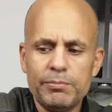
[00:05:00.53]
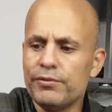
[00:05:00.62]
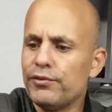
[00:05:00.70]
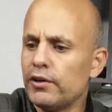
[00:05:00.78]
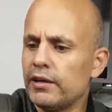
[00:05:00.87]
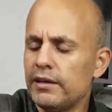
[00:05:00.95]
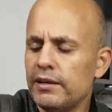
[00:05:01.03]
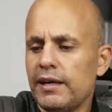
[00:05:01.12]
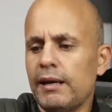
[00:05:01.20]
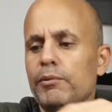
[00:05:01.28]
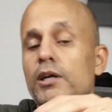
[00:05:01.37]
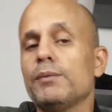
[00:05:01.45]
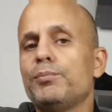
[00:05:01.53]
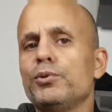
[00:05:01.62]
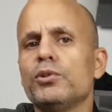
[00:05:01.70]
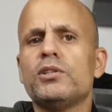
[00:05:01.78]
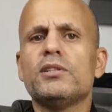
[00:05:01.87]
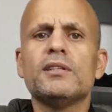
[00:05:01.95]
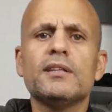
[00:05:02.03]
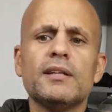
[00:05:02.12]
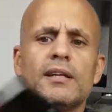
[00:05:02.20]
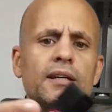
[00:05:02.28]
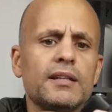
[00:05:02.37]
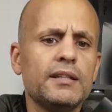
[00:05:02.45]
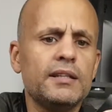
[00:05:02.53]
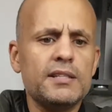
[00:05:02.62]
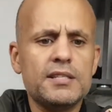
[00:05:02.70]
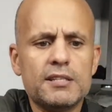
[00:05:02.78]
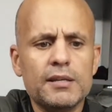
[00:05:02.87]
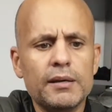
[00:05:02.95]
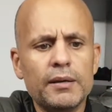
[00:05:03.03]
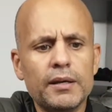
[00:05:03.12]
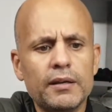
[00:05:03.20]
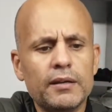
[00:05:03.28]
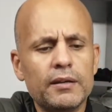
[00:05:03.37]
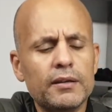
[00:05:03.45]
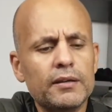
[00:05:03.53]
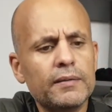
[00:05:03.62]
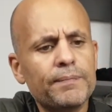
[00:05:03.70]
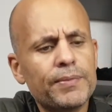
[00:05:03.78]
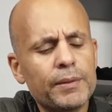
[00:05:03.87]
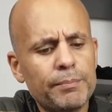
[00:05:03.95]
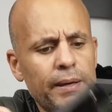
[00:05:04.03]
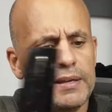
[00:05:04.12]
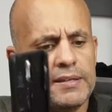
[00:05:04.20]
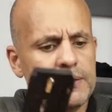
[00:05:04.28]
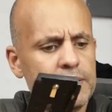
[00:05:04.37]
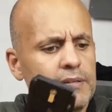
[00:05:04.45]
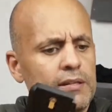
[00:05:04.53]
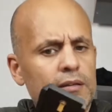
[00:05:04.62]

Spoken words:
before, I'm going to put this base